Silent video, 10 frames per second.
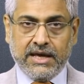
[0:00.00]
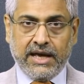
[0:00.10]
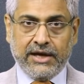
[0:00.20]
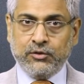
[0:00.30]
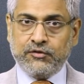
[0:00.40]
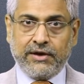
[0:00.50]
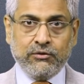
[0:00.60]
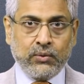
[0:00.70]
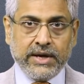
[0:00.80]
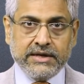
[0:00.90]
and who
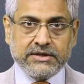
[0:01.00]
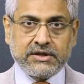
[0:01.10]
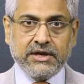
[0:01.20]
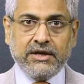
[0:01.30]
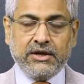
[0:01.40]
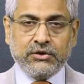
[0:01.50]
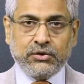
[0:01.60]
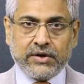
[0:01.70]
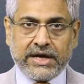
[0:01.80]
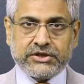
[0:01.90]
found ways
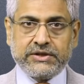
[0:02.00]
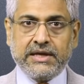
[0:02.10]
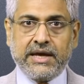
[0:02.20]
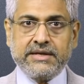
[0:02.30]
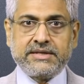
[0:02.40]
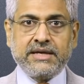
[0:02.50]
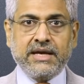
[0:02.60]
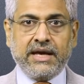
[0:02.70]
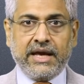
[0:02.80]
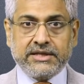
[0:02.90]
to rationalize
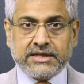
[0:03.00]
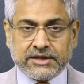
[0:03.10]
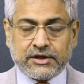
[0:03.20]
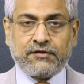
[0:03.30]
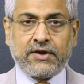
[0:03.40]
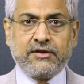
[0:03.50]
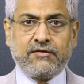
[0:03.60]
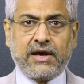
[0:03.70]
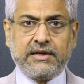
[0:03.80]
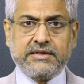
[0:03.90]
and justify the
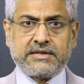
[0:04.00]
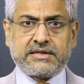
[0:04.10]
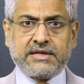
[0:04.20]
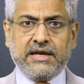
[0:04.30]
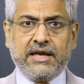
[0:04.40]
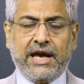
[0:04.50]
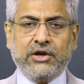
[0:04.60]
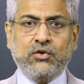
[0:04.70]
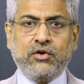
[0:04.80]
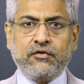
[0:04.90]
violence,
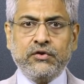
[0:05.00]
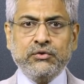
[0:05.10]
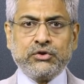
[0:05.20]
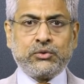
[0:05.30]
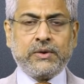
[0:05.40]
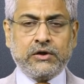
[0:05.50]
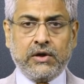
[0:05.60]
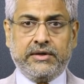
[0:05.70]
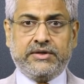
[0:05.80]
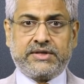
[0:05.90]
and who refused to
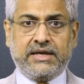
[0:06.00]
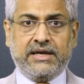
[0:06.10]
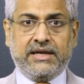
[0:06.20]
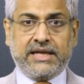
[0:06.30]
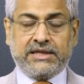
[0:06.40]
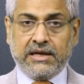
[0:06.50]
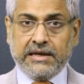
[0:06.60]
acknowledge that the